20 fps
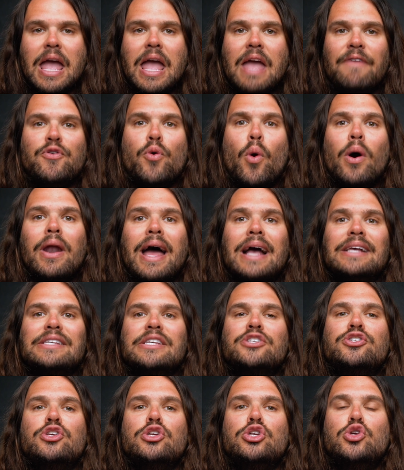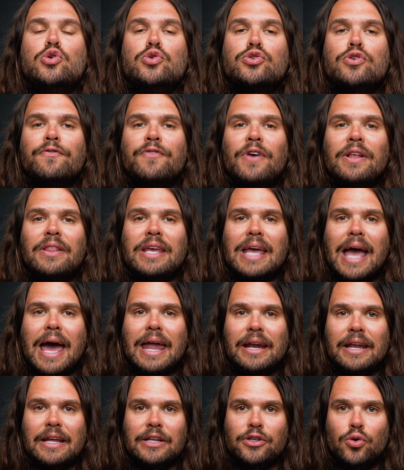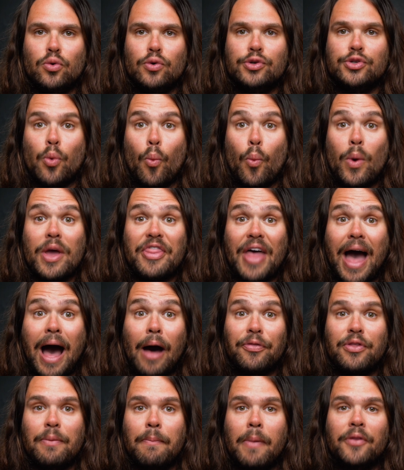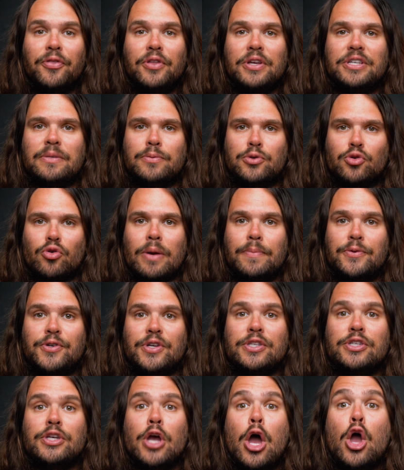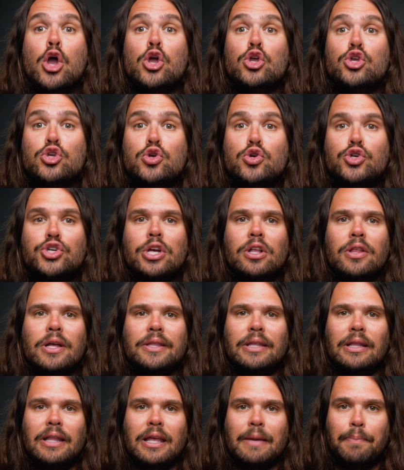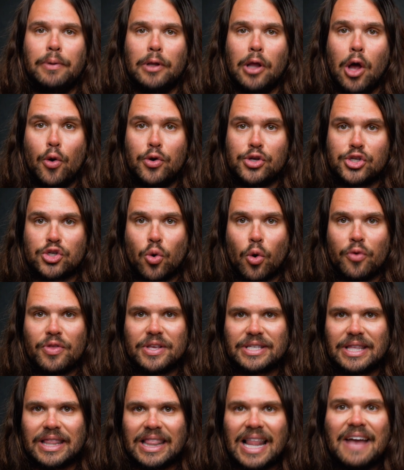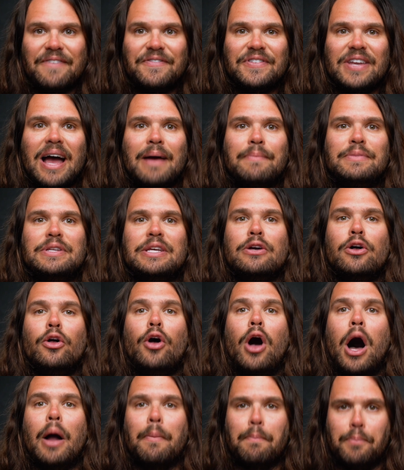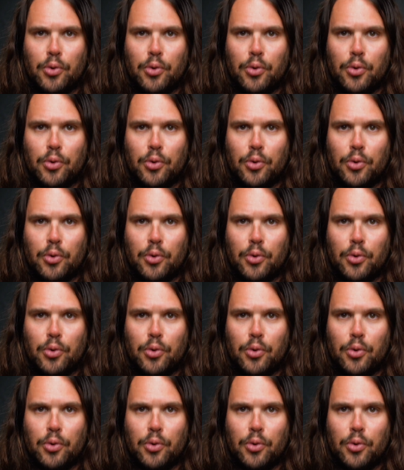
If you want access to user-friendly editing tools without the monthly subscriptions, you should click the link below to score this lifetime deal on